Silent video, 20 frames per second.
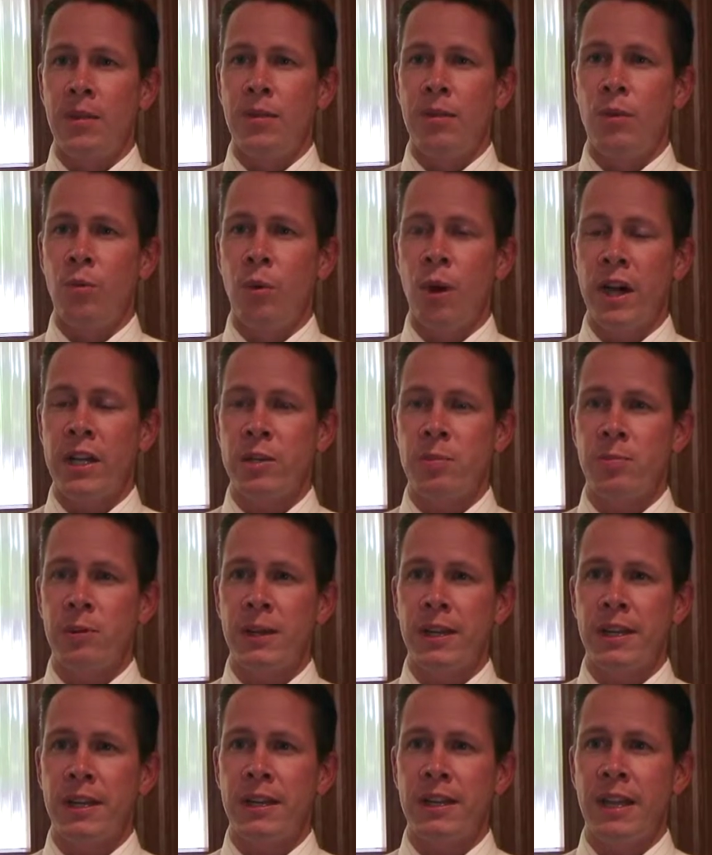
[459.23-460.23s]
The water
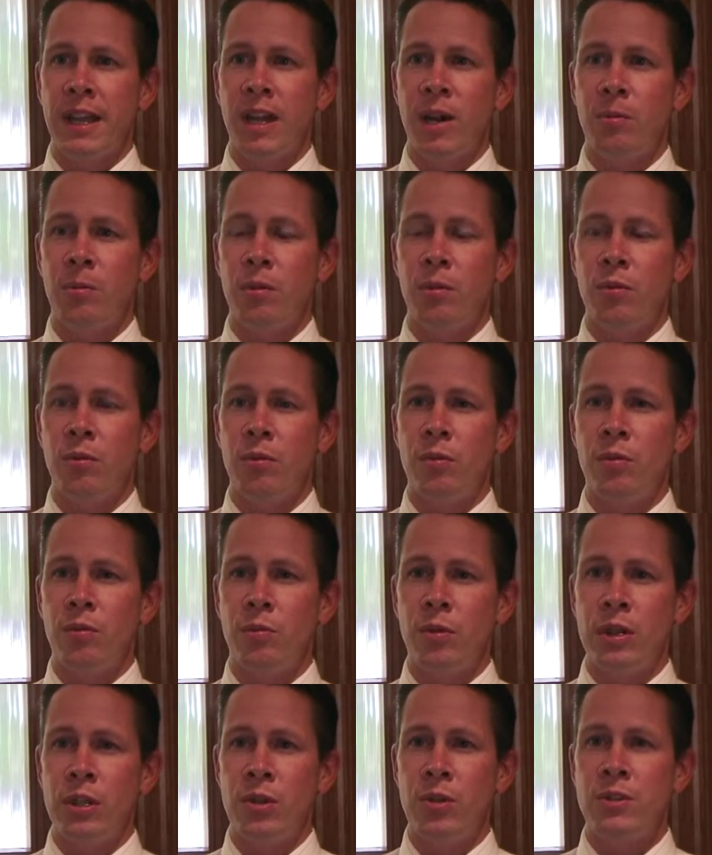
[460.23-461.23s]
pick can help
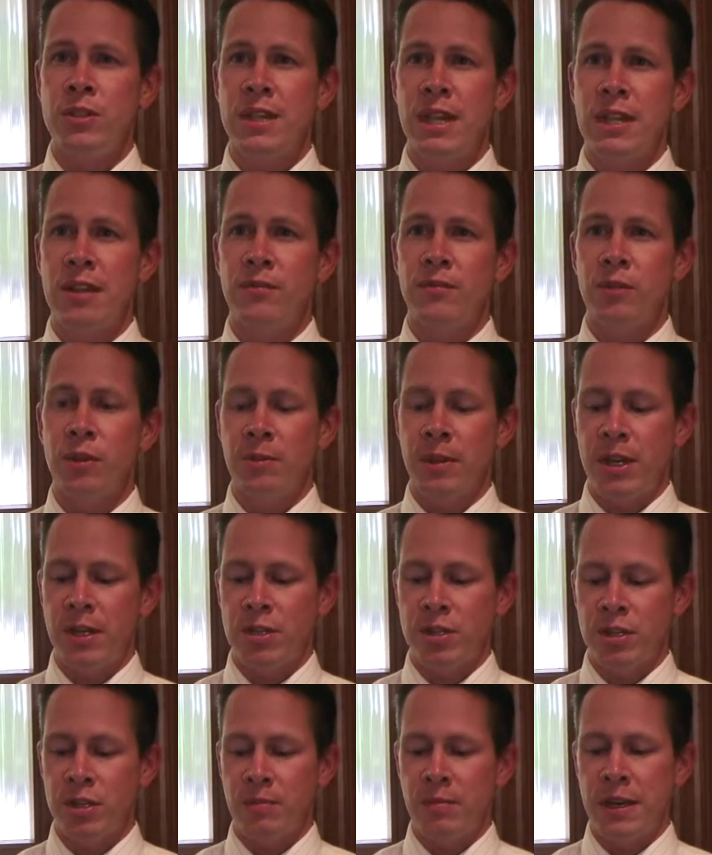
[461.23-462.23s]
reduce that
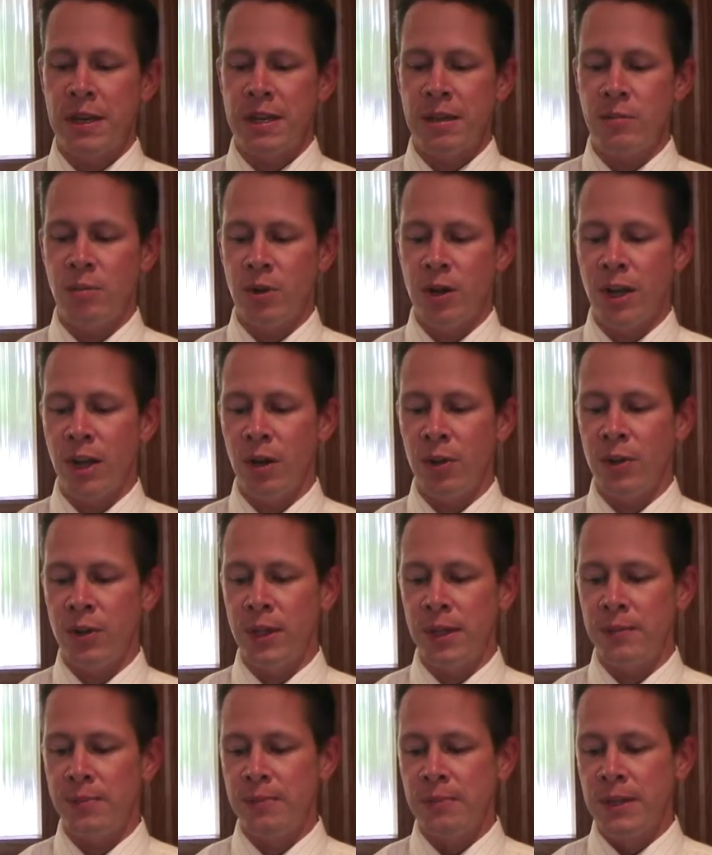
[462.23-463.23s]
inflammation and make it more healthy.